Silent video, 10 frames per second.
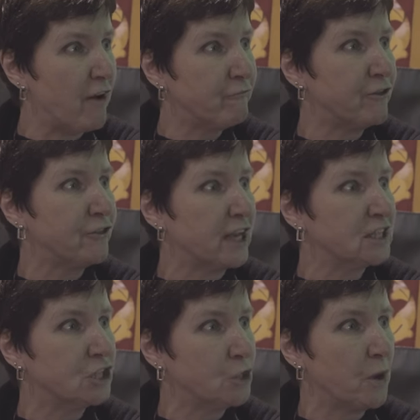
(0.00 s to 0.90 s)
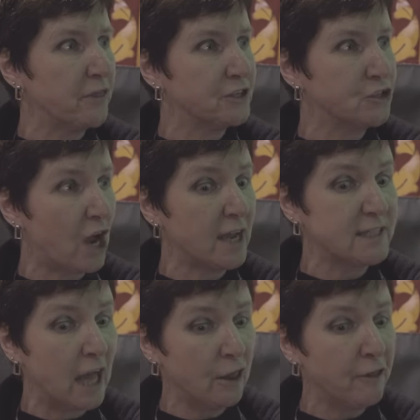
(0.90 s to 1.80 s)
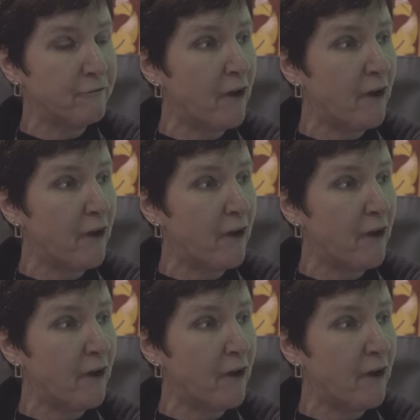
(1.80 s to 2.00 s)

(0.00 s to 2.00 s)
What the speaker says: everything to do with the strike. Tell the